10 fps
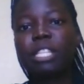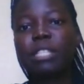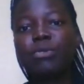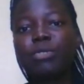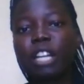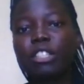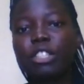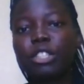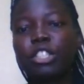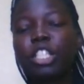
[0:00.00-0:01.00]

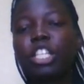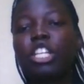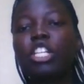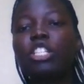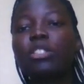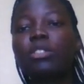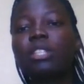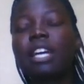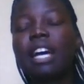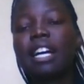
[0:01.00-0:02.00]
function
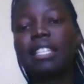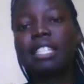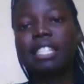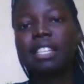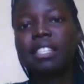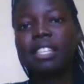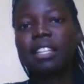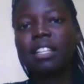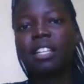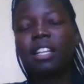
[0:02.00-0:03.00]
in this
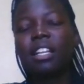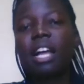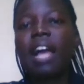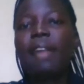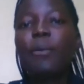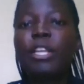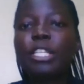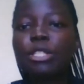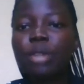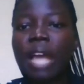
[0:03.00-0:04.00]
cell, and we
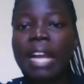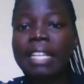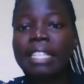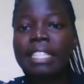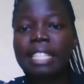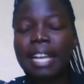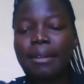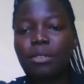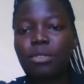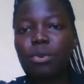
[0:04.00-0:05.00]
drag it
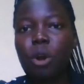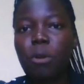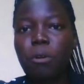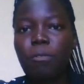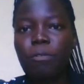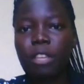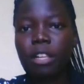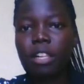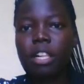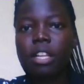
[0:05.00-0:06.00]
down to
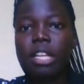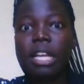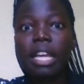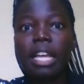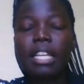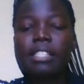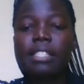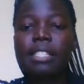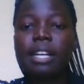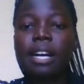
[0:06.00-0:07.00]
autofill,
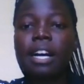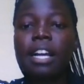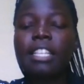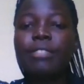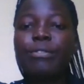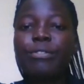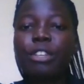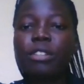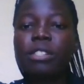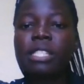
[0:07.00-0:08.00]
it
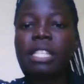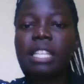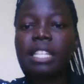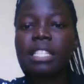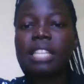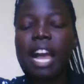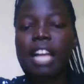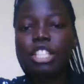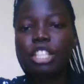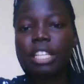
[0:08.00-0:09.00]
fills in
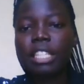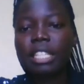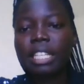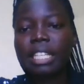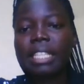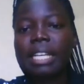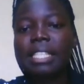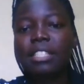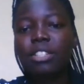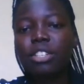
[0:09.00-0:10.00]
accurately. It
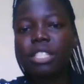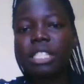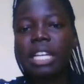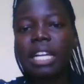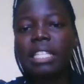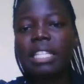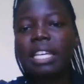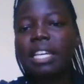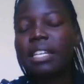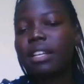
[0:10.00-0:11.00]
doesn't consider
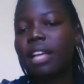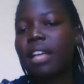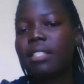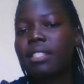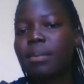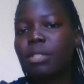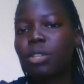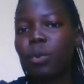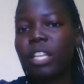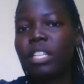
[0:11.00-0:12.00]
the
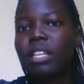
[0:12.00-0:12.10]
subsequent